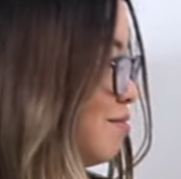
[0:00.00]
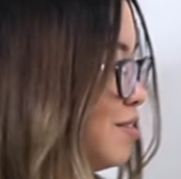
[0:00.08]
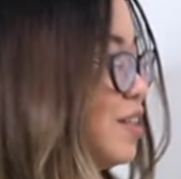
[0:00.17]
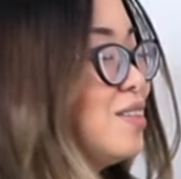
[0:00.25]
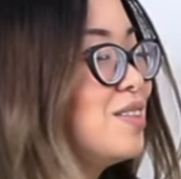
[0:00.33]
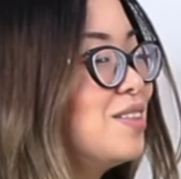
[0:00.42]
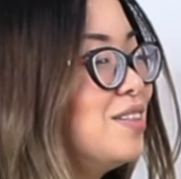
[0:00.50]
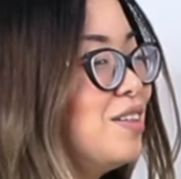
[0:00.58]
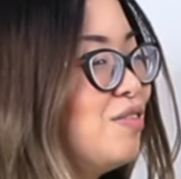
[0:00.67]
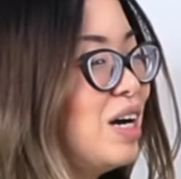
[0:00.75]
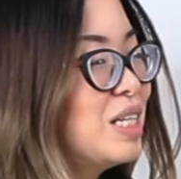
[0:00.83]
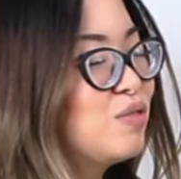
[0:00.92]
this
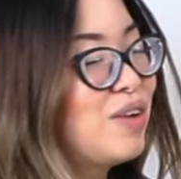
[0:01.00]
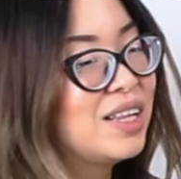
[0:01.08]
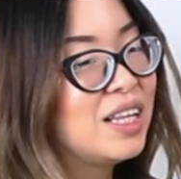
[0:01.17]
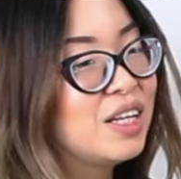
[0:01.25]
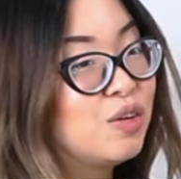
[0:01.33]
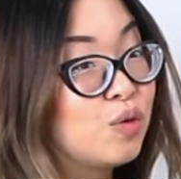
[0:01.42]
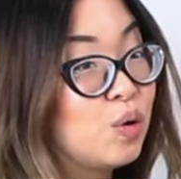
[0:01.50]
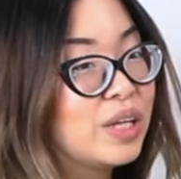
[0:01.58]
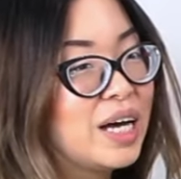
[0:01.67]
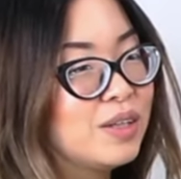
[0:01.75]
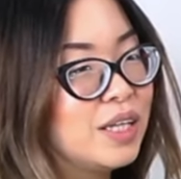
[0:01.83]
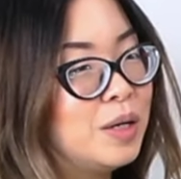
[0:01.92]
device finally rolled
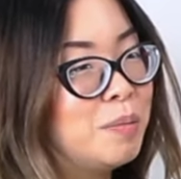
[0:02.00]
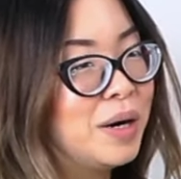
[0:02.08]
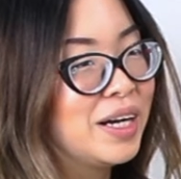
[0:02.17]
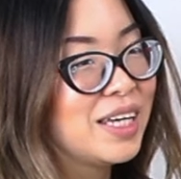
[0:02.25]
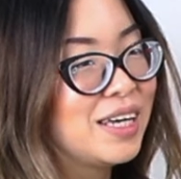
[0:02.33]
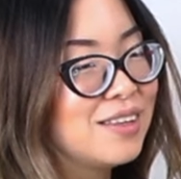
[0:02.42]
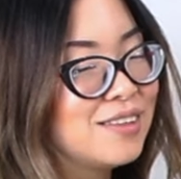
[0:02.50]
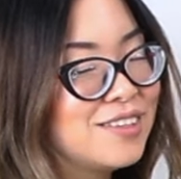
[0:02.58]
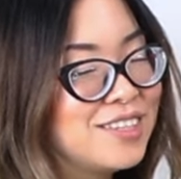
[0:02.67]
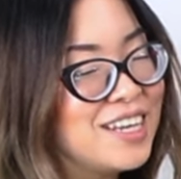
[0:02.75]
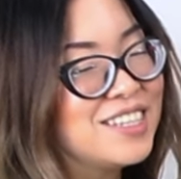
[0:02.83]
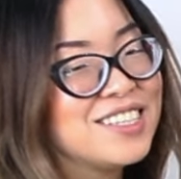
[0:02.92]
out in the market
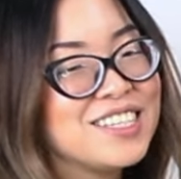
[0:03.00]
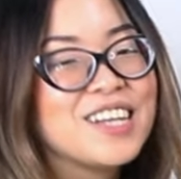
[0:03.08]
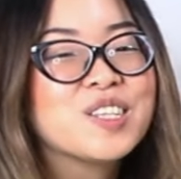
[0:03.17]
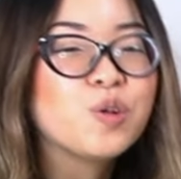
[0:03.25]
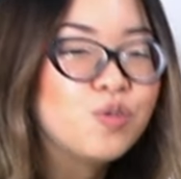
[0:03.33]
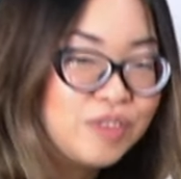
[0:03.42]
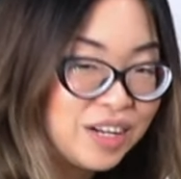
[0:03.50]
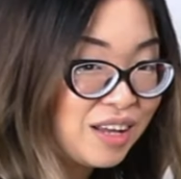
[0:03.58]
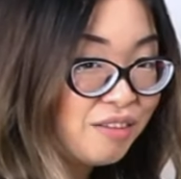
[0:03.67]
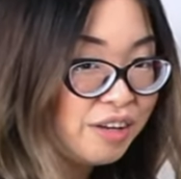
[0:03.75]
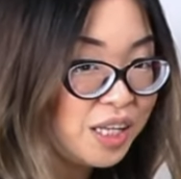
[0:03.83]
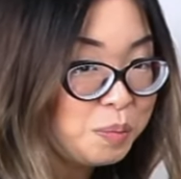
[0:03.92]
yes it's already
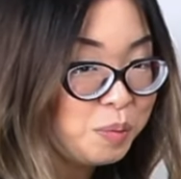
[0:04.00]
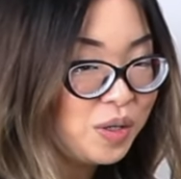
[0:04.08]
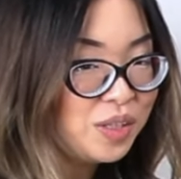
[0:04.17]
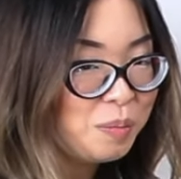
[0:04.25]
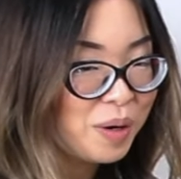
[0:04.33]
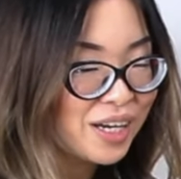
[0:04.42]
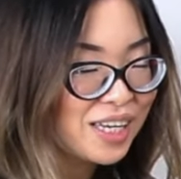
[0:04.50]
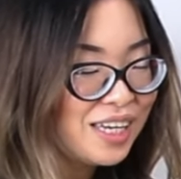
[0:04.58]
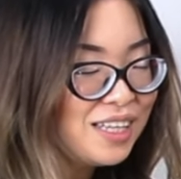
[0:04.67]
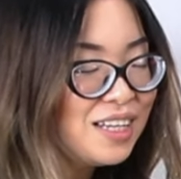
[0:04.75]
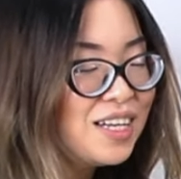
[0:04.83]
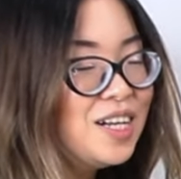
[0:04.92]
available in the
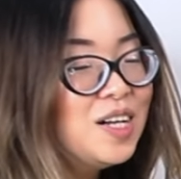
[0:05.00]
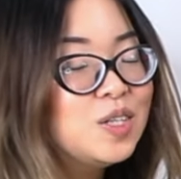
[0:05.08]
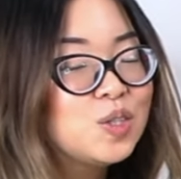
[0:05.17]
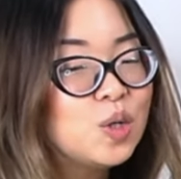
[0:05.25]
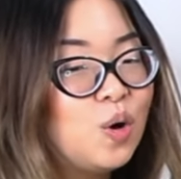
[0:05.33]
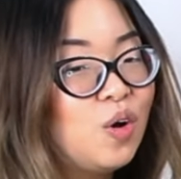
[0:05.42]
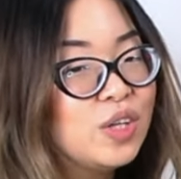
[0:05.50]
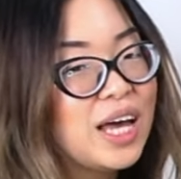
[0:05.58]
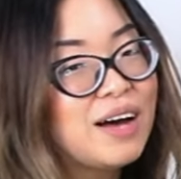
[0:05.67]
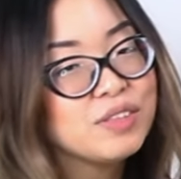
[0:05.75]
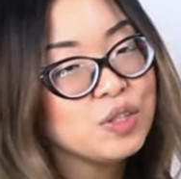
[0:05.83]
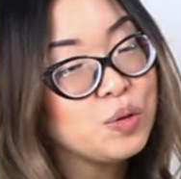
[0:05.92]
market so all you
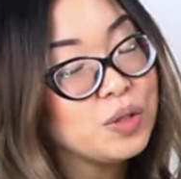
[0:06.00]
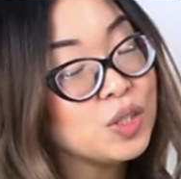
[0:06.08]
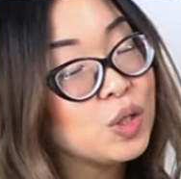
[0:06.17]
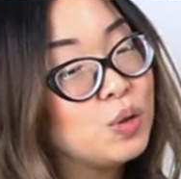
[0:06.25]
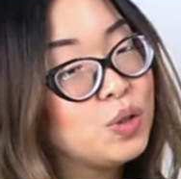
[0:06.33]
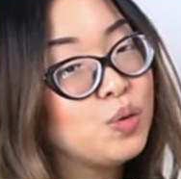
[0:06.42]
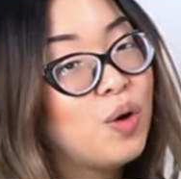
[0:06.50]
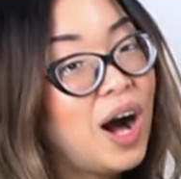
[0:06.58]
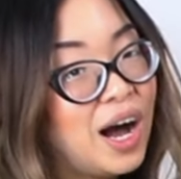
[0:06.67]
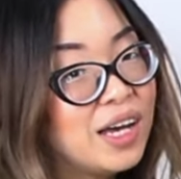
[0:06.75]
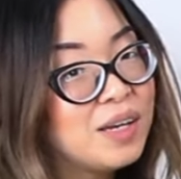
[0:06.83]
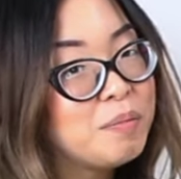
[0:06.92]
have to do is go to
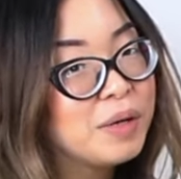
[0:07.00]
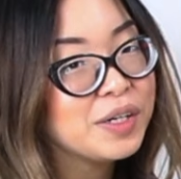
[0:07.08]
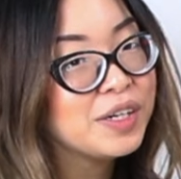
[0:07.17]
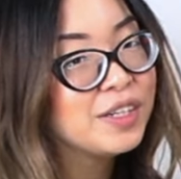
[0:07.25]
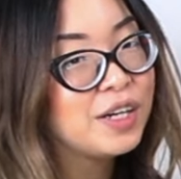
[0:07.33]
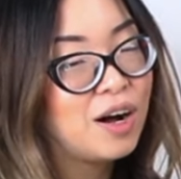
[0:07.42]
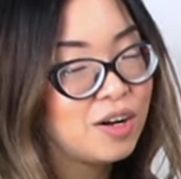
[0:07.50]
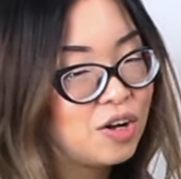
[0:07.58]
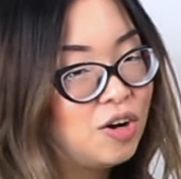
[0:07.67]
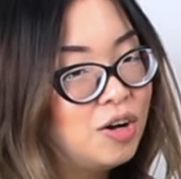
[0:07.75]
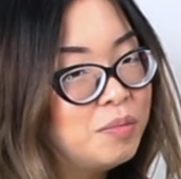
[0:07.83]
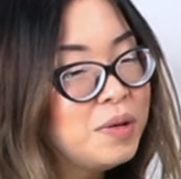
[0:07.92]

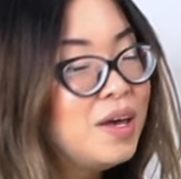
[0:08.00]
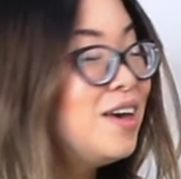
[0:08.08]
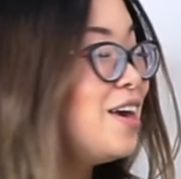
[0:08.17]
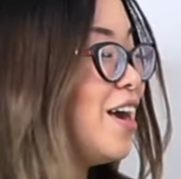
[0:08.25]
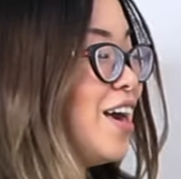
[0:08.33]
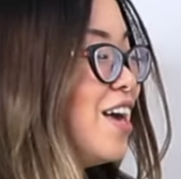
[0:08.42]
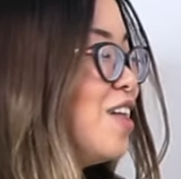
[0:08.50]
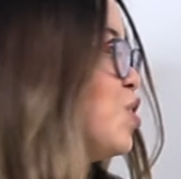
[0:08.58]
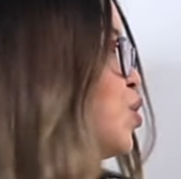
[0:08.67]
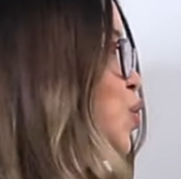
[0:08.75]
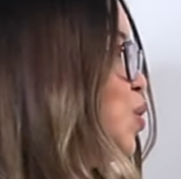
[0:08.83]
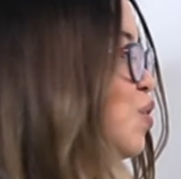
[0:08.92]
himirror.com
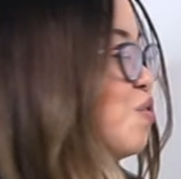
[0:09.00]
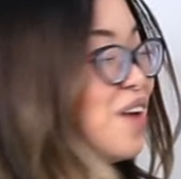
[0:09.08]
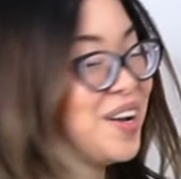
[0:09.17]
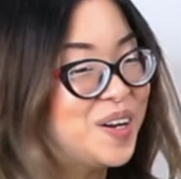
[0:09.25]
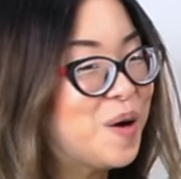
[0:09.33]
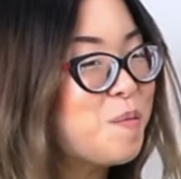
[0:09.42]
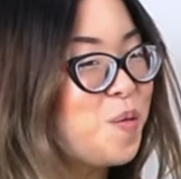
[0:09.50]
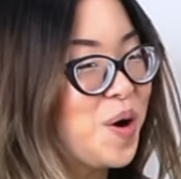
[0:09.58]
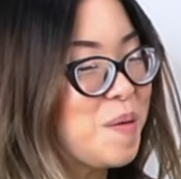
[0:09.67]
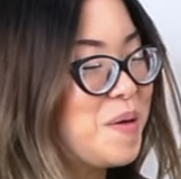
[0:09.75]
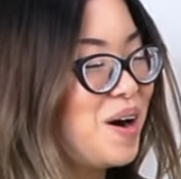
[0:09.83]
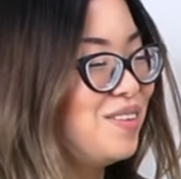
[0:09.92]
and you'll find out more
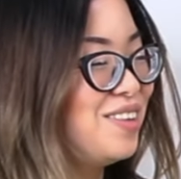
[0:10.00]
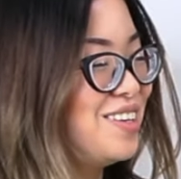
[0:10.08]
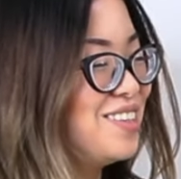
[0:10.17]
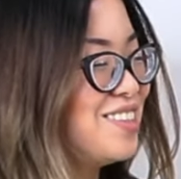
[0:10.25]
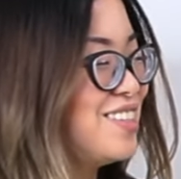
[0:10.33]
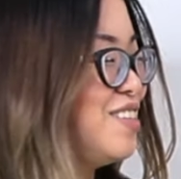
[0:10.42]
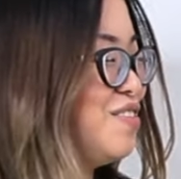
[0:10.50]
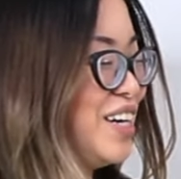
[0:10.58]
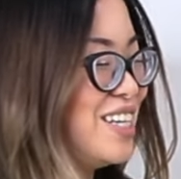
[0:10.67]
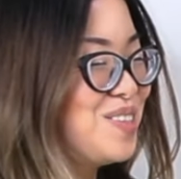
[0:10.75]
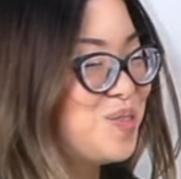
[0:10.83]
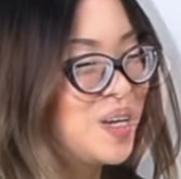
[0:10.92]
about this
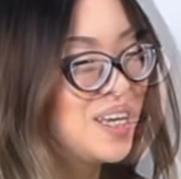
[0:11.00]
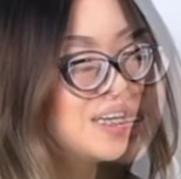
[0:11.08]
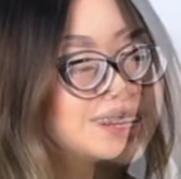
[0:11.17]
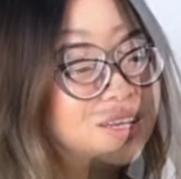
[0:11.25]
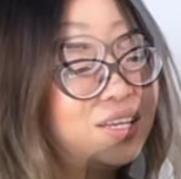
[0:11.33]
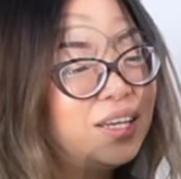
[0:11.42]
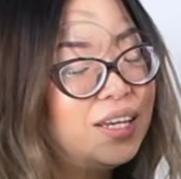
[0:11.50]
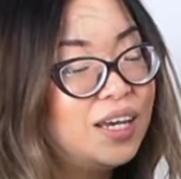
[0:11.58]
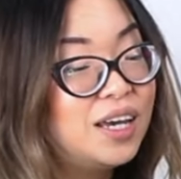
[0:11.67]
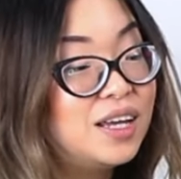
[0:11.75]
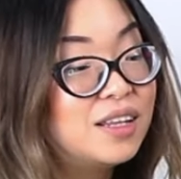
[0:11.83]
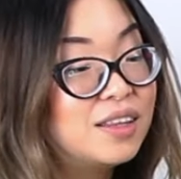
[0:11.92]
device right here
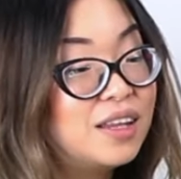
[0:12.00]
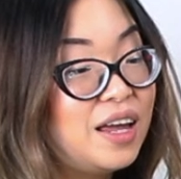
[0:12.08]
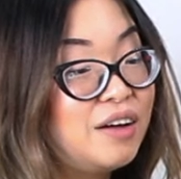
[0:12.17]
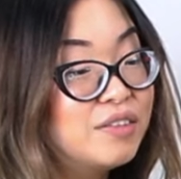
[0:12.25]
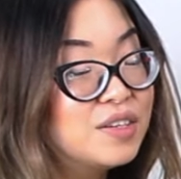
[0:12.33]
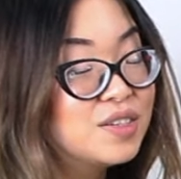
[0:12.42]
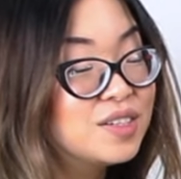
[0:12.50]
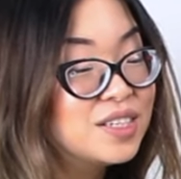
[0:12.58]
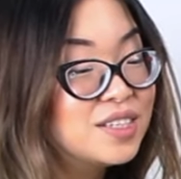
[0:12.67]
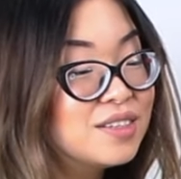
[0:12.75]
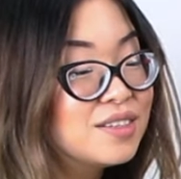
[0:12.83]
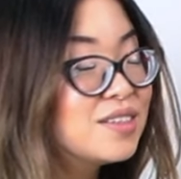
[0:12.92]
and ever
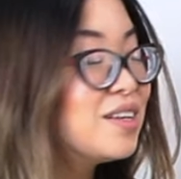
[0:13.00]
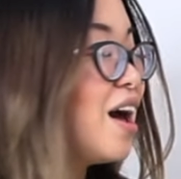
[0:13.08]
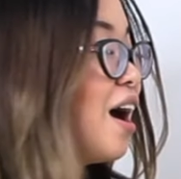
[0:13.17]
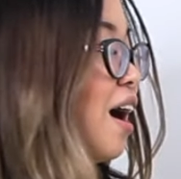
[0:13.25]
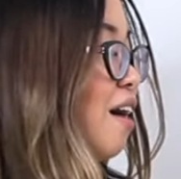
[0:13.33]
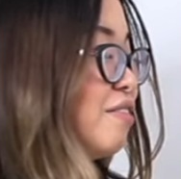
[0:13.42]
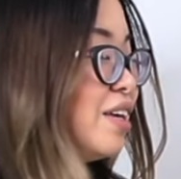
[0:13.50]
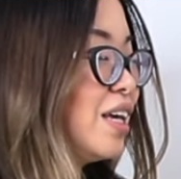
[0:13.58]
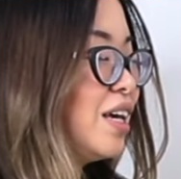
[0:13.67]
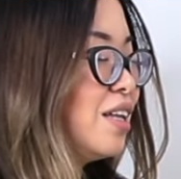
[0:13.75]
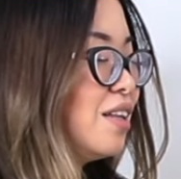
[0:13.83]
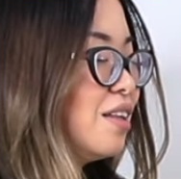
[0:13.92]
since having
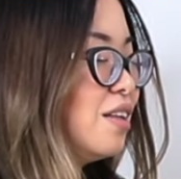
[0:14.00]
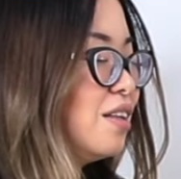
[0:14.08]
it